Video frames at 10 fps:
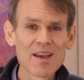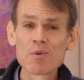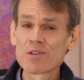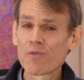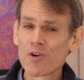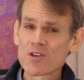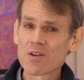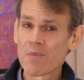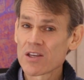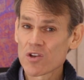It was the first
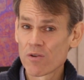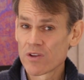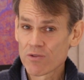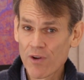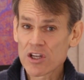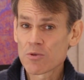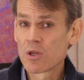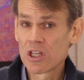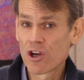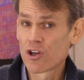semester of his
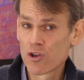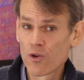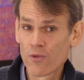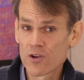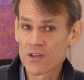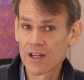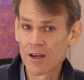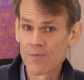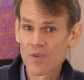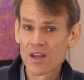freshman year in
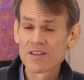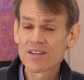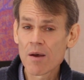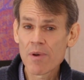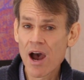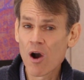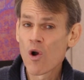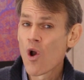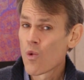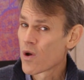university. Somehow,
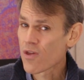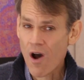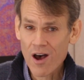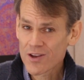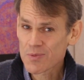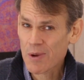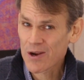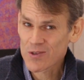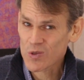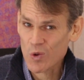with all his
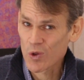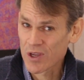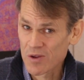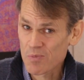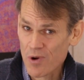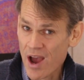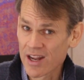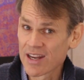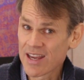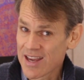parents scolding and
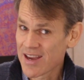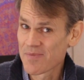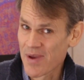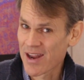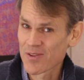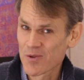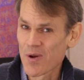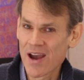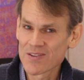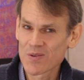prodding, he had made it through
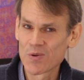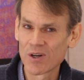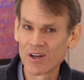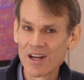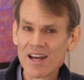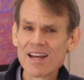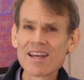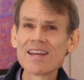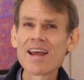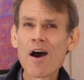high school.
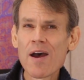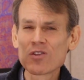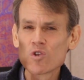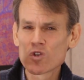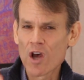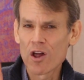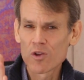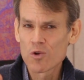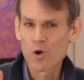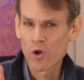He now had the
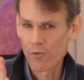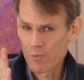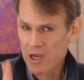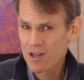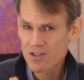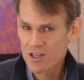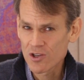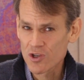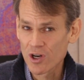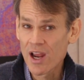solid goal of being a
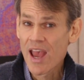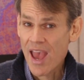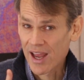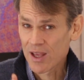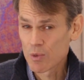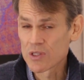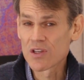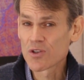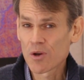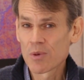teacher, and he was
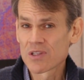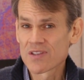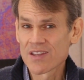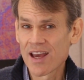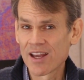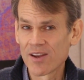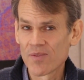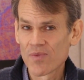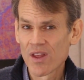determined to study.